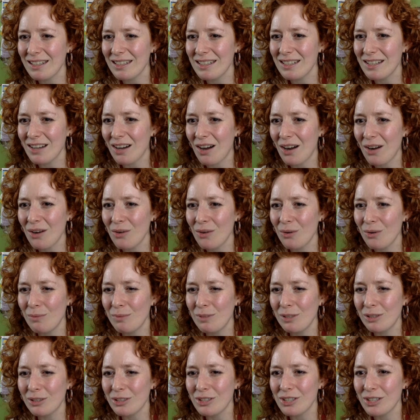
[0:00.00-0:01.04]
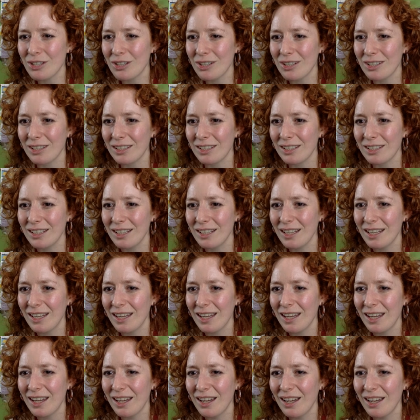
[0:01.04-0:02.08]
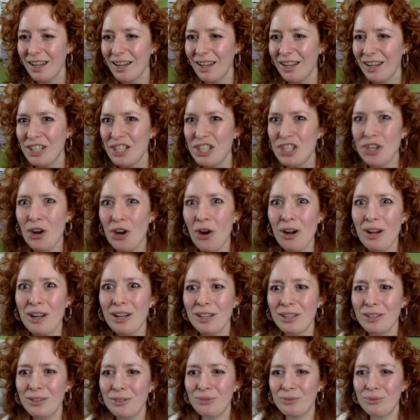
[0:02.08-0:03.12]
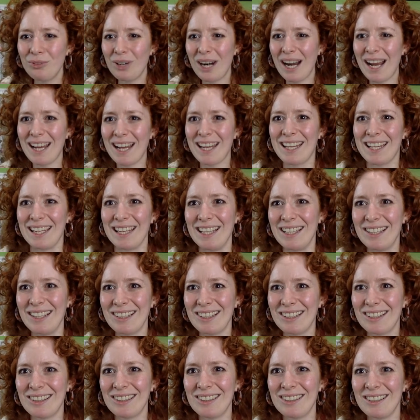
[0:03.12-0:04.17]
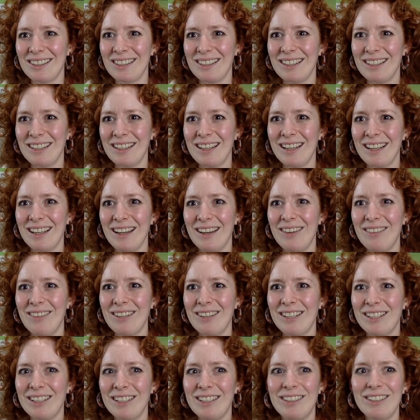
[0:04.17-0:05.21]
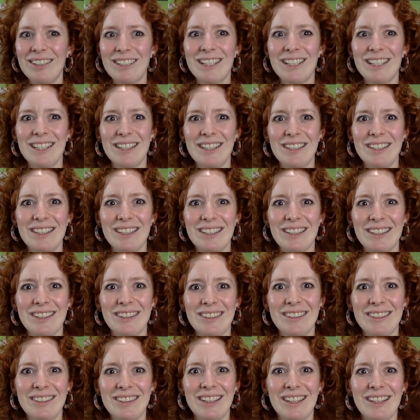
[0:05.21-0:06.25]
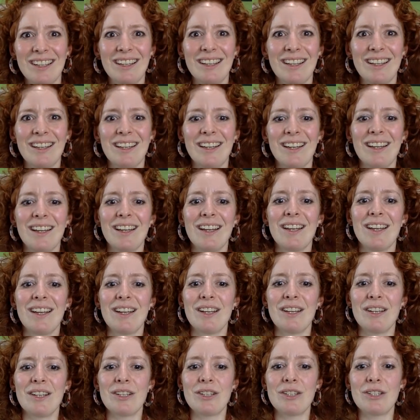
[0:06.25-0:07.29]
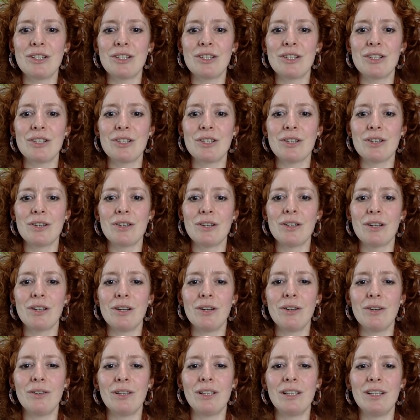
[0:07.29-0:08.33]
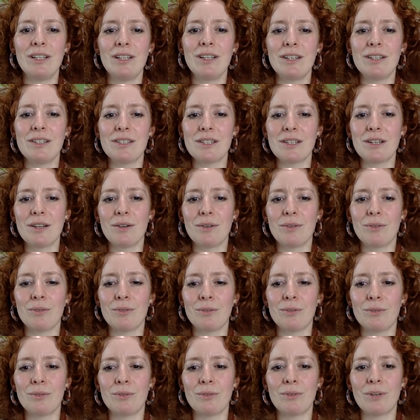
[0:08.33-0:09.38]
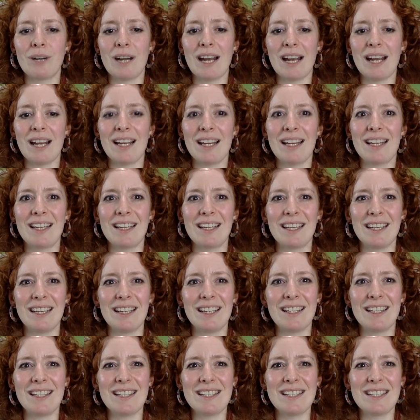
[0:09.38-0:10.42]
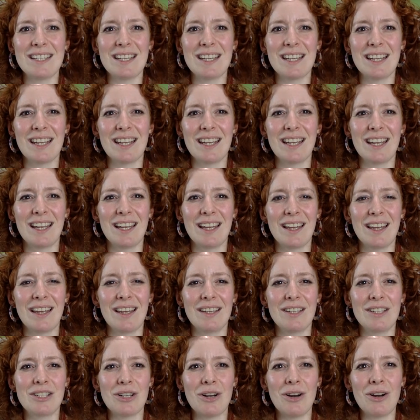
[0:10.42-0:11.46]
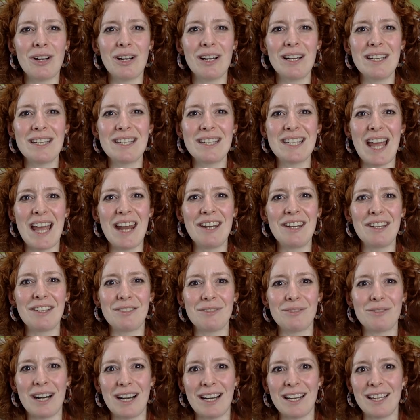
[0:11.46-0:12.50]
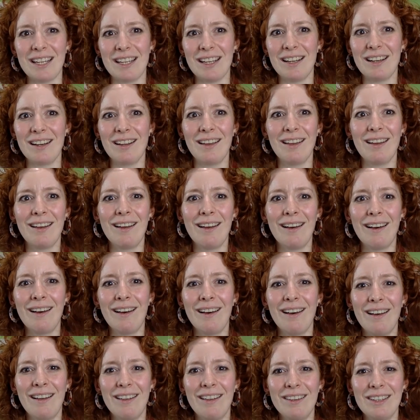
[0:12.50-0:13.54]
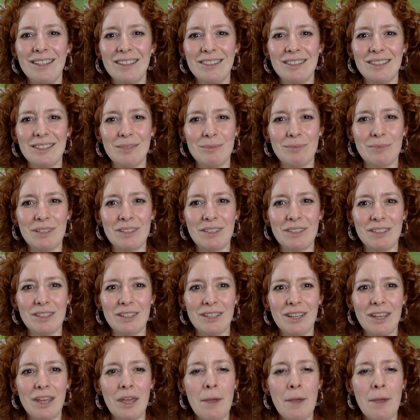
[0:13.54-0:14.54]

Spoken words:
dark or milk chocolate. Chocolate rackets. I'm gonna look at this. Chocolate racket. Chocolate tennis racket. This is bizarre.